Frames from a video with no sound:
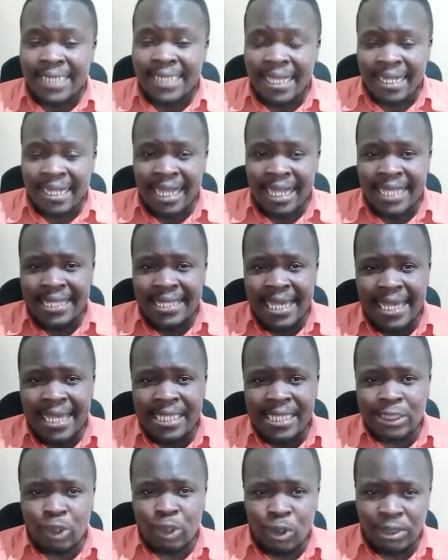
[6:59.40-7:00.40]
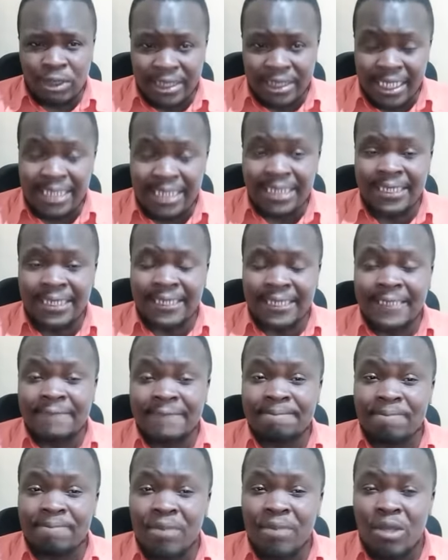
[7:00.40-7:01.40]
Sakaja is
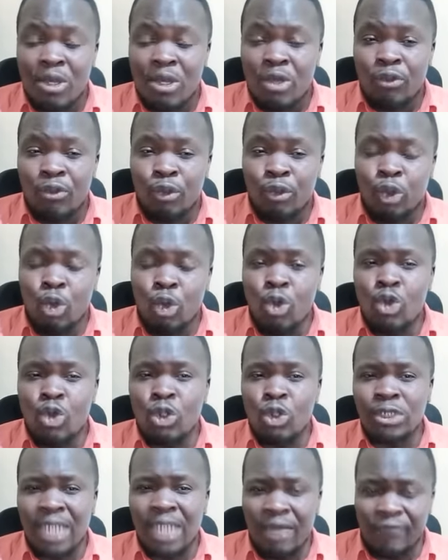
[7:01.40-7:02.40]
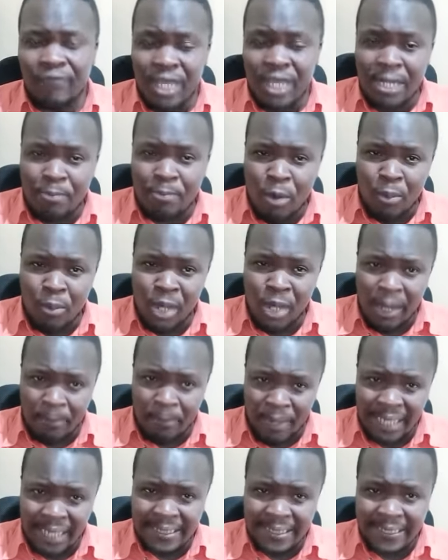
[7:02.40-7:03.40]
contesting through not a very
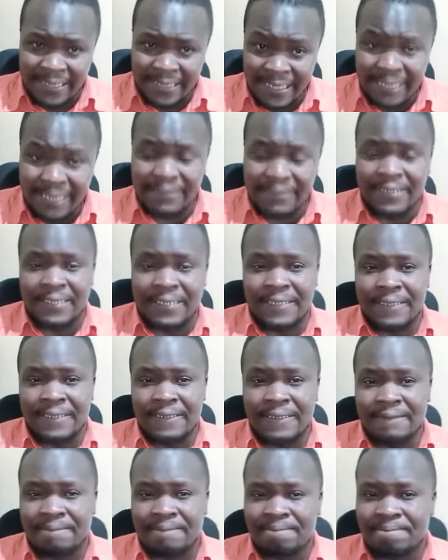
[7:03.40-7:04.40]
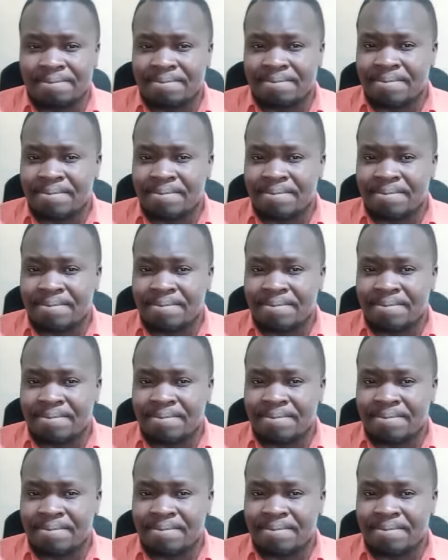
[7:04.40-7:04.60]
popular party in the city.